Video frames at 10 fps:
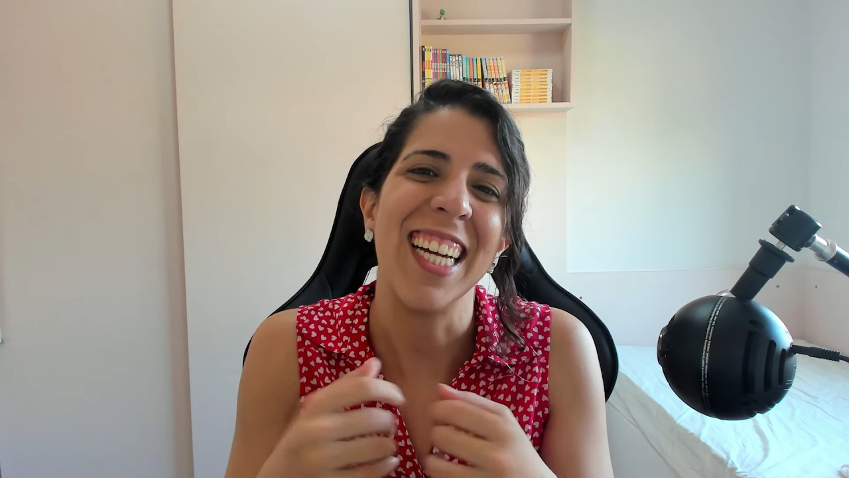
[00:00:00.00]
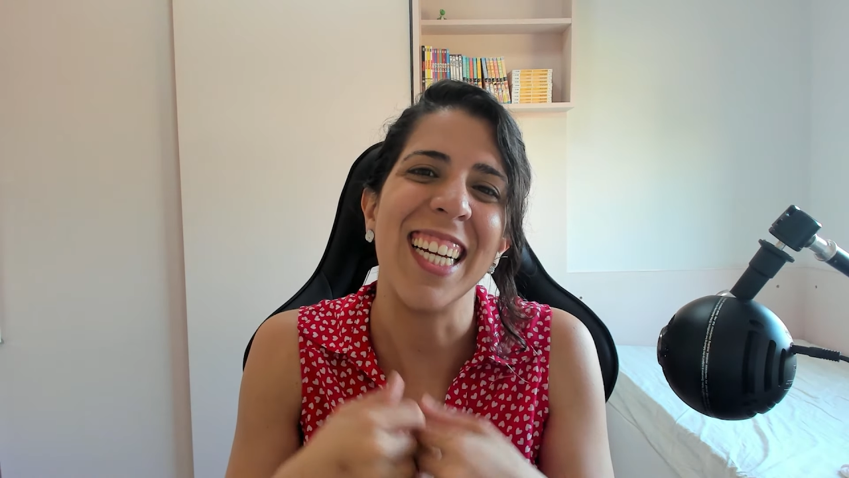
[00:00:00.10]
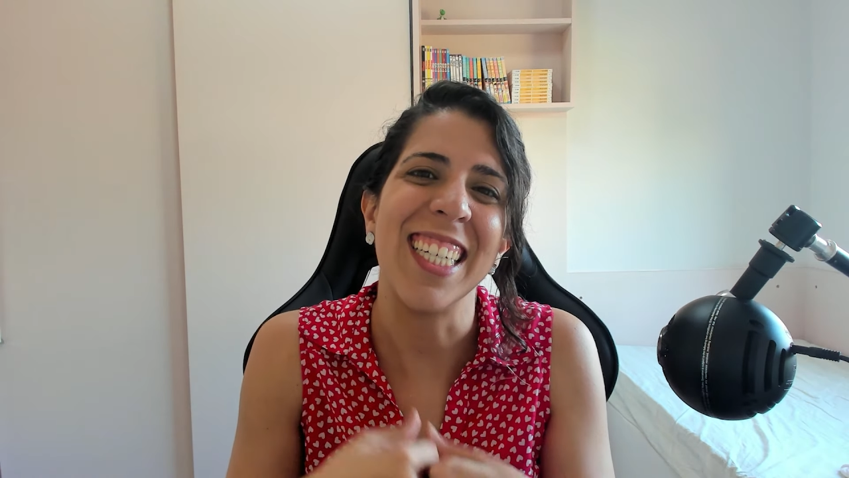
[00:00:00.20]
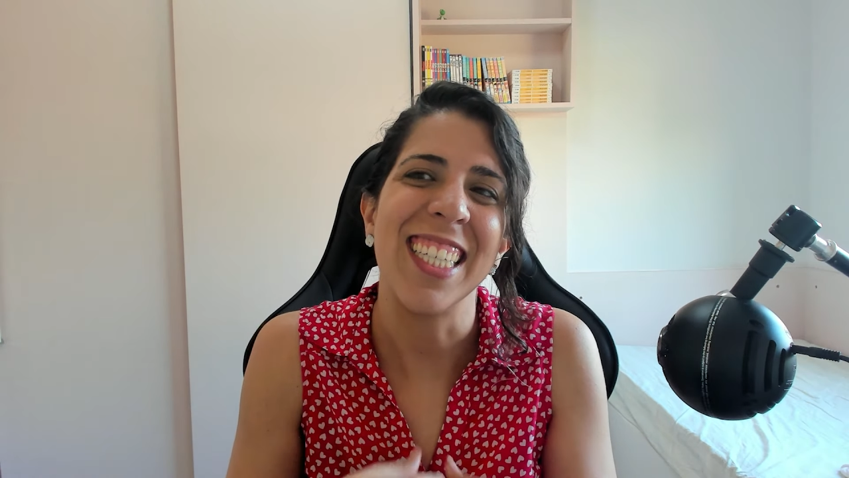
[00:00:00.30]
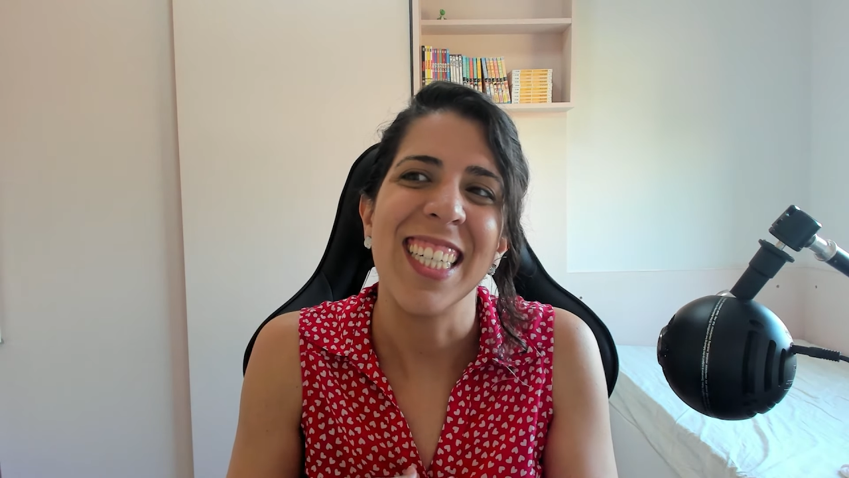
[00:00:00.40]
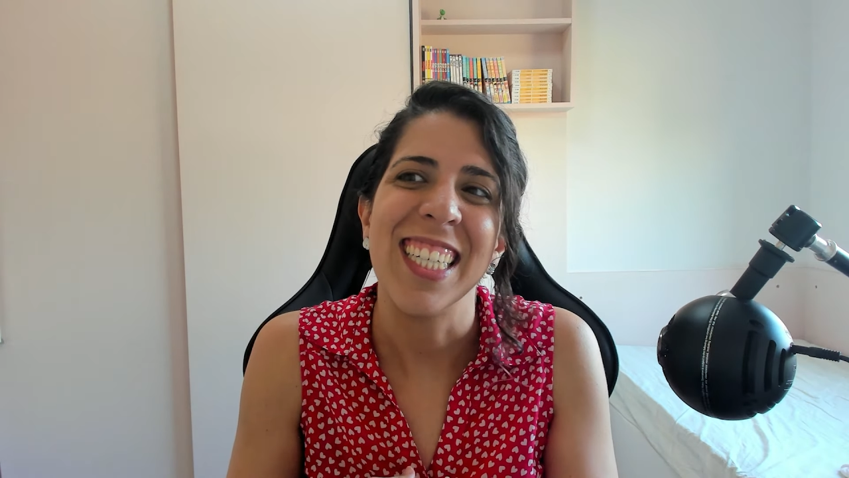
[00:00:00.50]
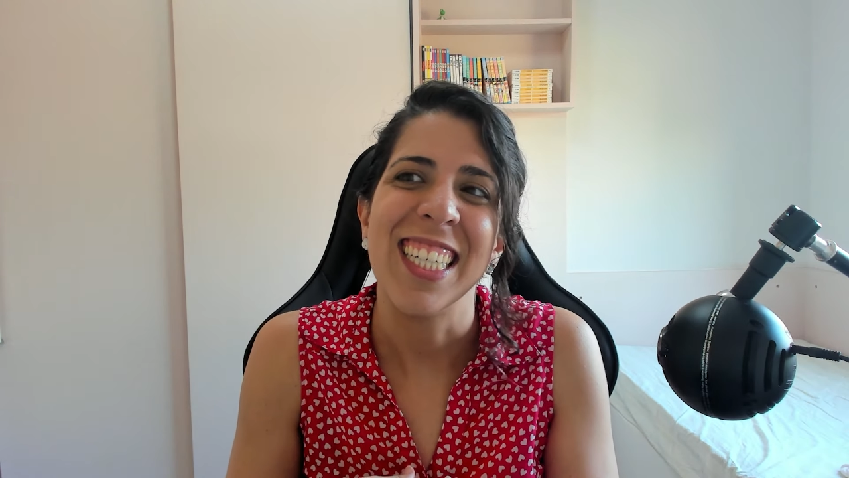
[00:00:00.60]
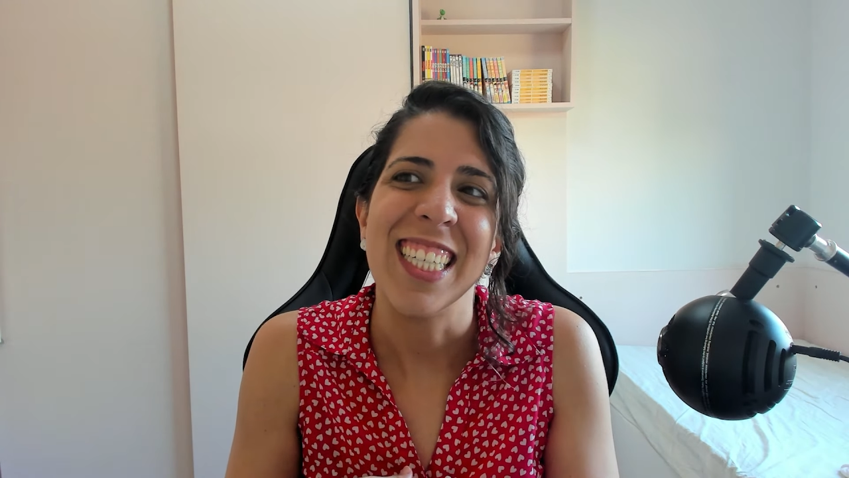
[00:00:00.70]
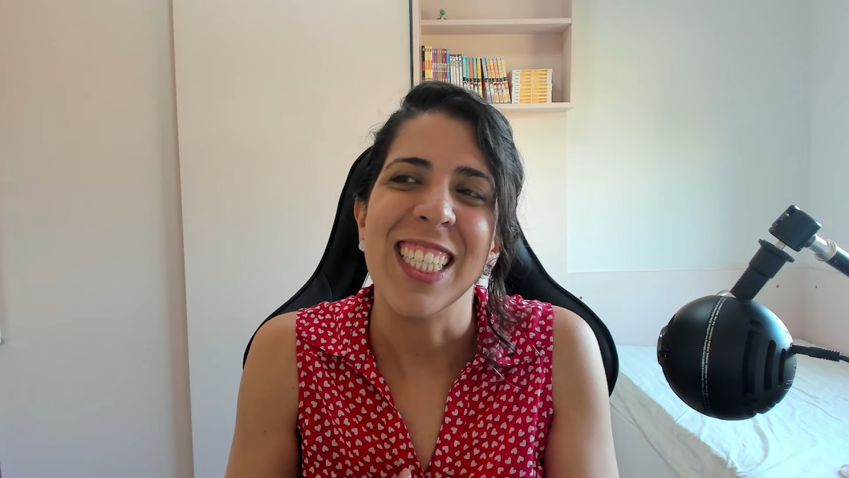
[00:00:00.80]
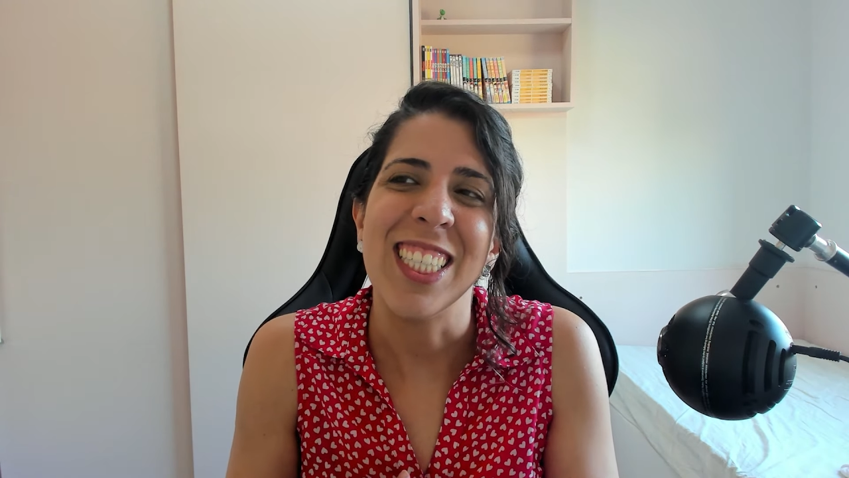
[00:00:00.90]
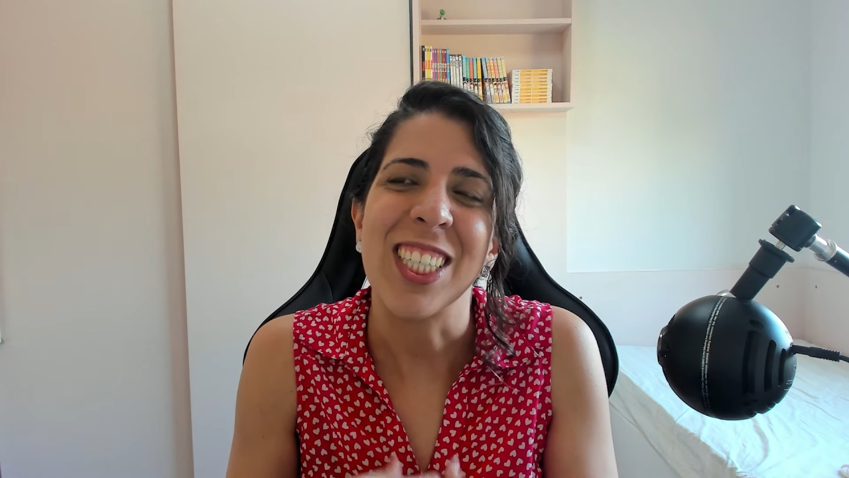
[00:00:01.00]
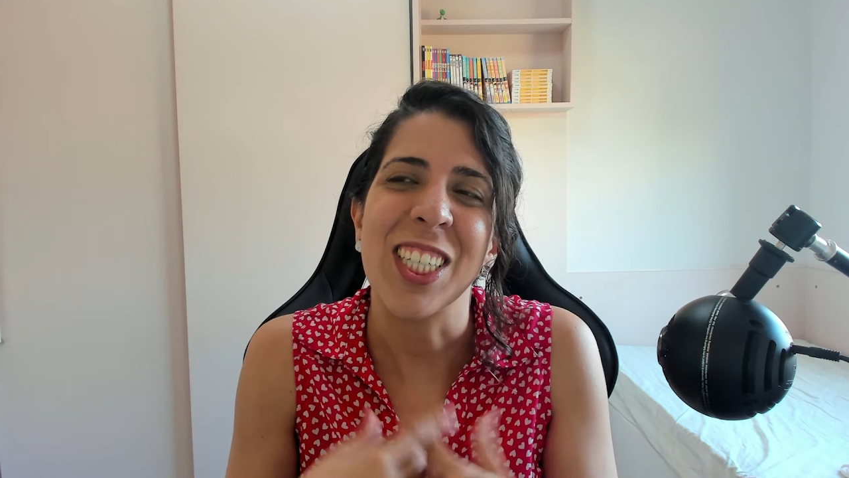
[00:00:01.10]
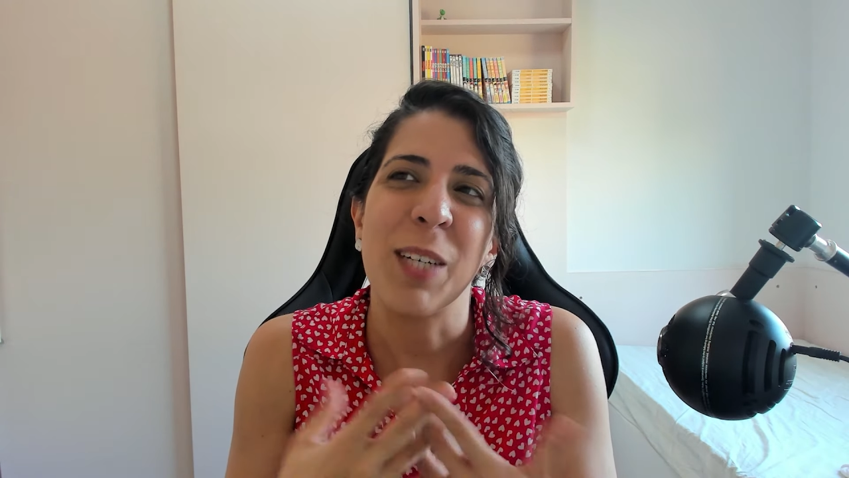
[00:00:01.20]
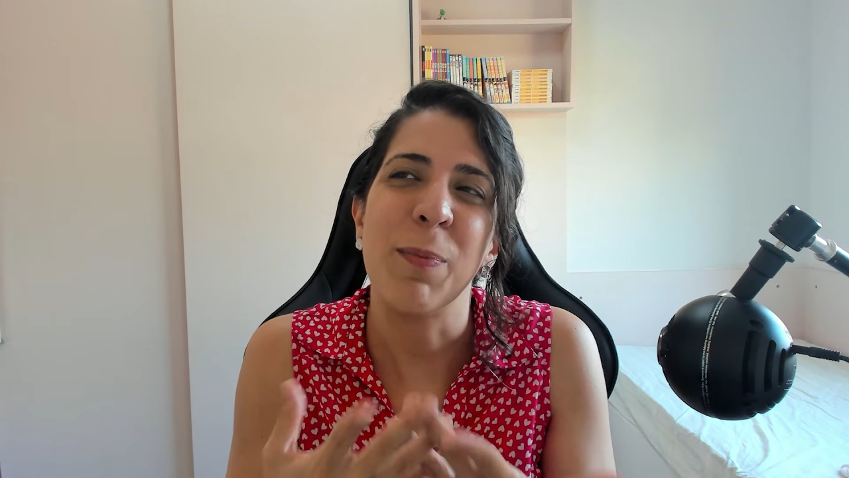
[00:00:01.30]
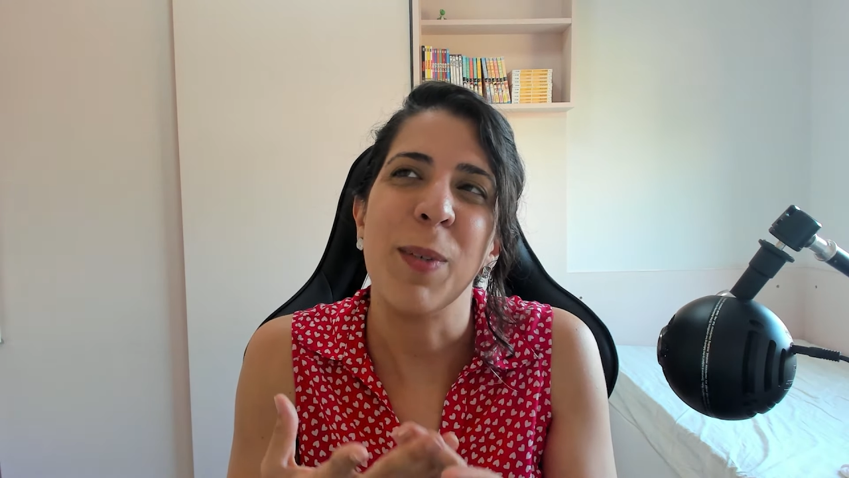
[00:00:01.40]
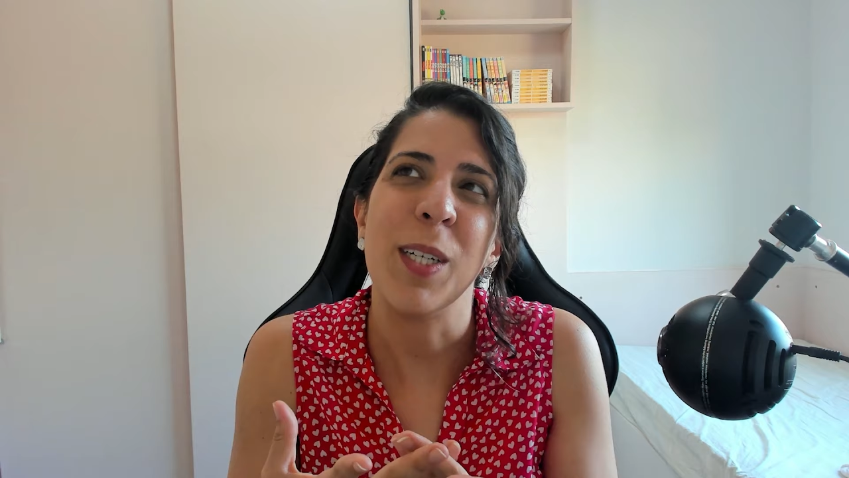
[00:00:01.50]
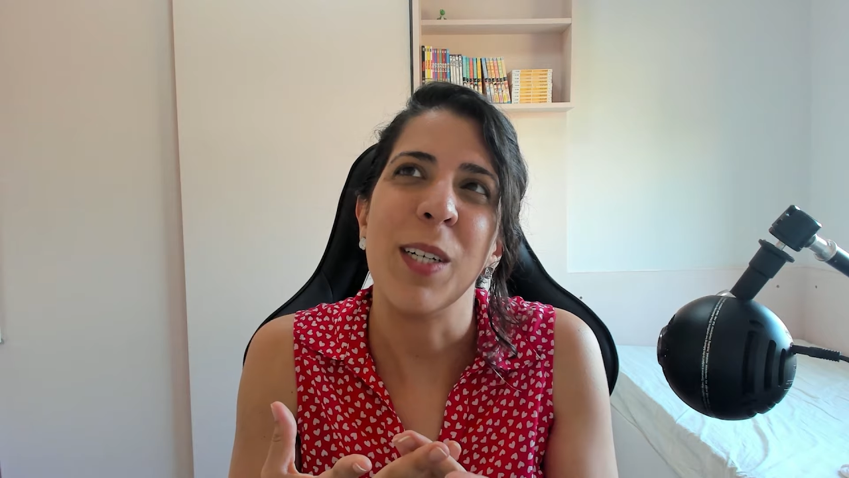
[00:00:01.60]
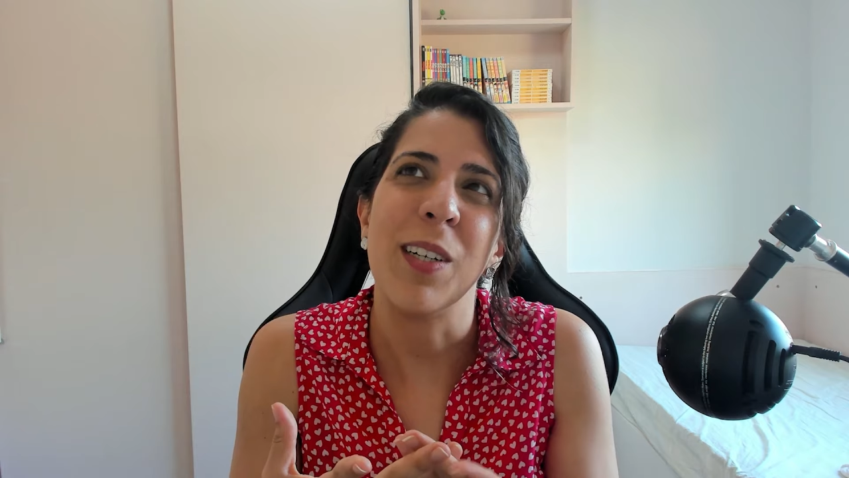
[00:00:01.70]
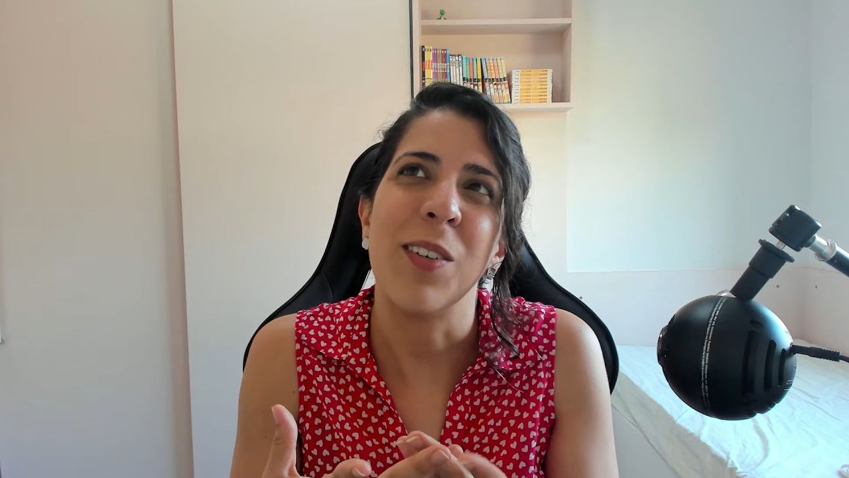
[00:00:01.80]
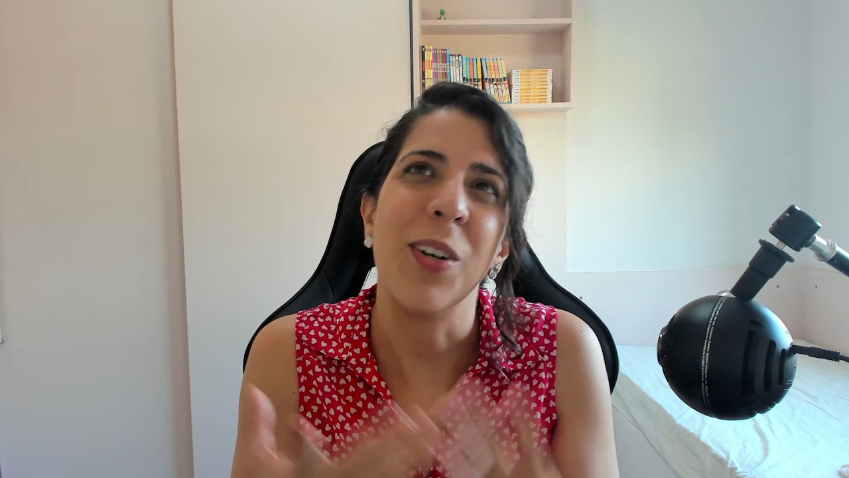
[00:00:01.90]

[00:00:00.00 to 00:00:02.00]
And you're gonna be